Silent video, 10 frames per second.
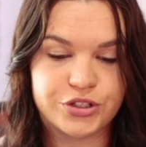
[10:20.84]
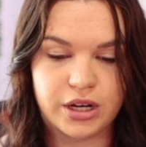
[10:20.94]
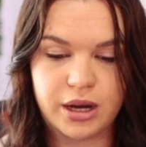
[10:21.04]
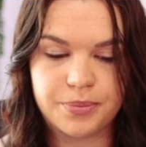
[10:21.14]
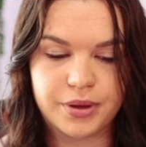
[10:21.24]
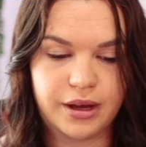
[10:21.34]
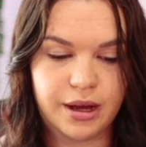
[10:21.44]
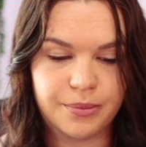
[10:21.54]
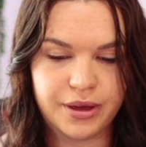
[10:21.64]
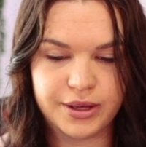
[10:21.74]
shop.
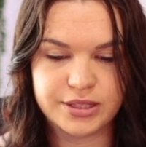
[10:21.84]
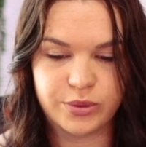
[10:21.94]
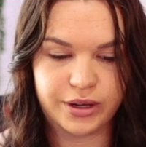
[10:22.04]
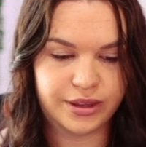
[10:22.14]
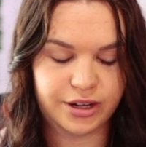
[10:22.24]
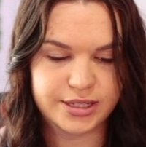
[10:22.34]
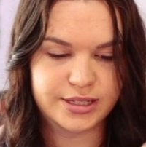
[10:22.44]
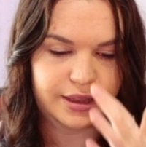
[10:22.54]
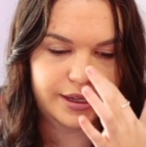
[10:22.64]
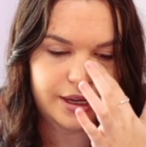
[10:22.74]
It's where they're
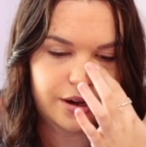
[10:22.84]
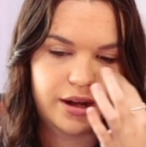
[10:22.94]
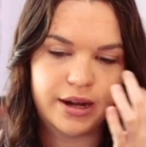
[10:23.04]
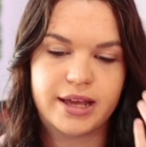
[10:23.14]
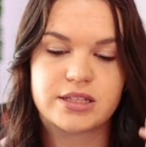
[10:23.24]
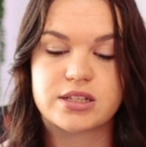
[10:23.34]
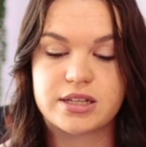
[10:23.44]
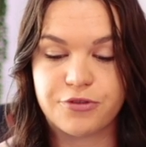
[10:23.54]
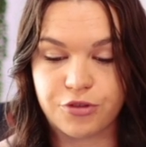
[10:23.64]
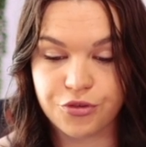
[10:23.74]
selling it on. It's
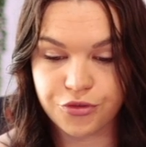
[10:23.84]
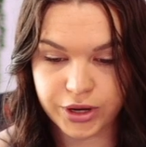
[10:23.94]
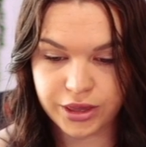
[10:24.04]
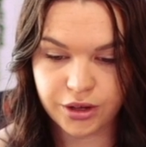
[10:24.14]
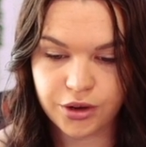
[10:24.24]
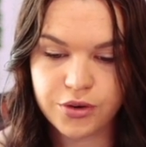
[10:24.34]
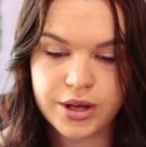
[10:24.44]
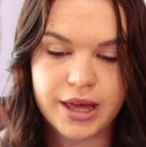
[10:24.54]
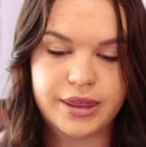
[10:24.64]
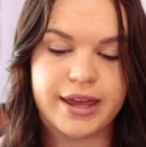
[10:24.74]
for free though.
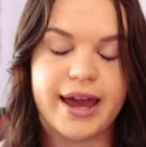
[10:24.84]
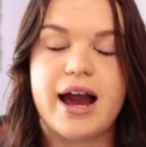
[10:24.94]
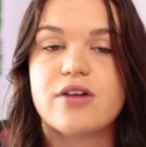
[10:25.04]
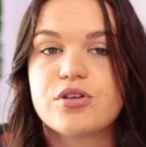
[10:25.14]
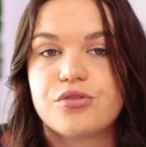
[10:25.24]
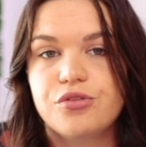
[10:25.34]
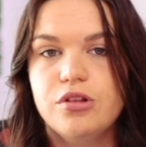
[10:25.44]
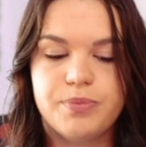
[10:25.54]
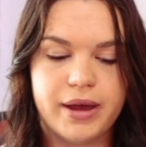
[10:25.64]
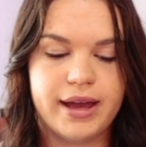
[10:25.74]
They have a
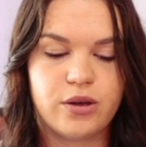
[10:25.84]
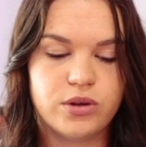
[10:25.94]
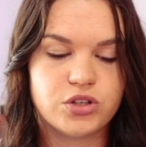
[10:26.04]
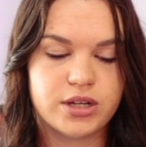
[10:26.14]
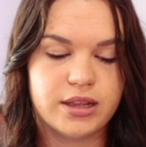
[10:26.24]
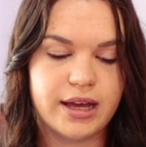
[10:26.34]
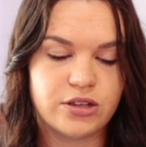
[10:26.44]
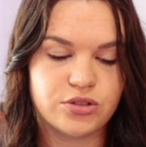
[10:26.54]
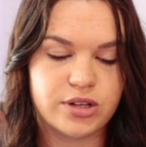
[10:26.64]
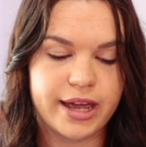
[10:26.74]
full pack which
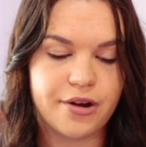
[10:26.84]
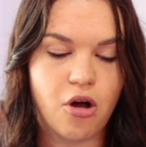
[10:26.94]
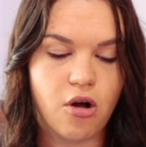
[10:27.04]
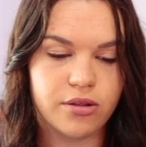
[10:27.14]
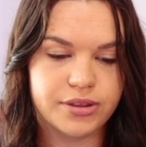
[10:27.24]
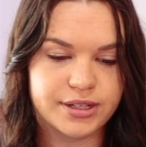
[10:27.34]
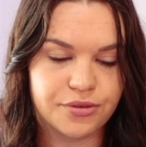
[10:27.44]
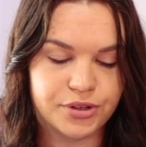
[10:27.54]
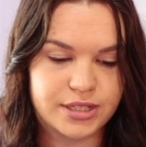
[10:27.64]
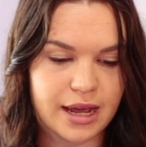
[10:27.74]
allows you to get all the
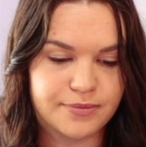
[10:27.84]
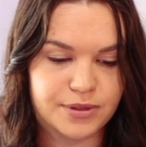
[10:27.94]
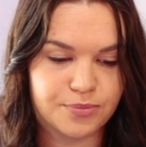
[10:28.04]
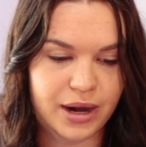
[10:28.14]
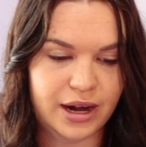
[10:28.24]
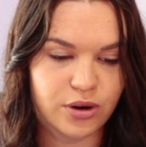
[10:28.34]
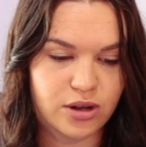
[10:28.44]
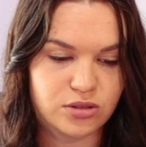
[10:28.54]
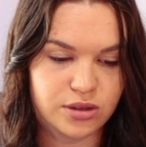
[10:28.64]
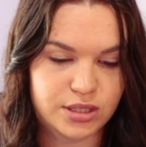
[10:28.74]
different types of
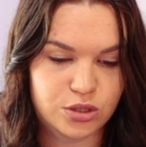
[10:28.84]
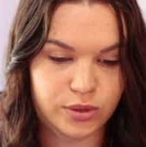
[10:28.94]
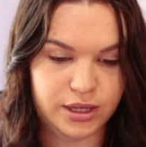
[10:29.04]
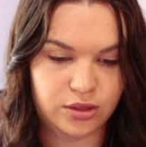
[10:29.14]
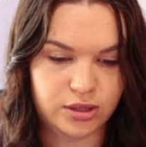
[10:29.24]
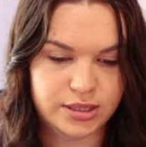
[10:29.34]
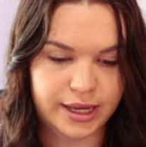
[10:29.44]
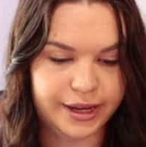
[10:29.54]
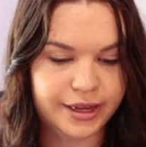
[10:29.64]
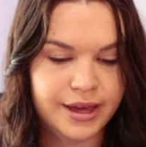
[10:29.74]
backgrounds. So this is what it looks
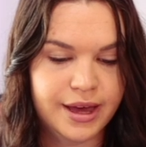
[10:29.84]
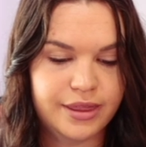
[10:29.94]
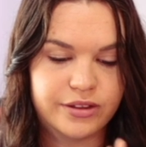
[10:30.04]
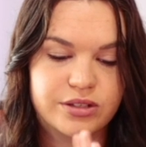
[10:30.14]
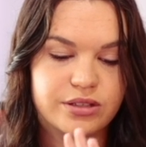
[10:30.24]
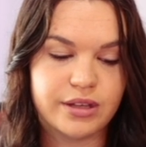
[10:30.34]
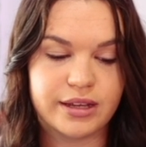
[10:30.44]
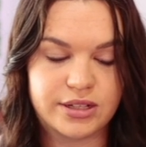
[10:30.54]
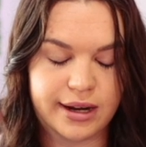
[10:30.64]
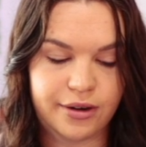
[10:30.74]
like. This is the
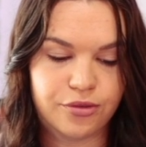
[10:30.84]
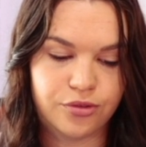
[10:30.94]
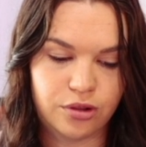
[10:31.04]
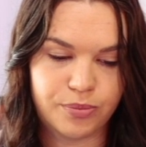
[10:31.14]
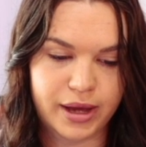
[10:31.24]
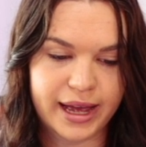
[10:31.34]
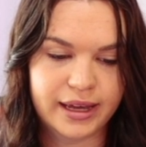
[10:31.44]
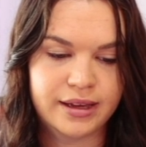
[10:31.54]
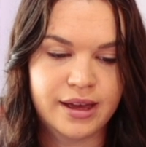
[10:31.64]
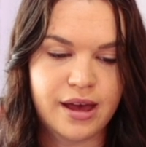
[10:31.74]
entire full pack.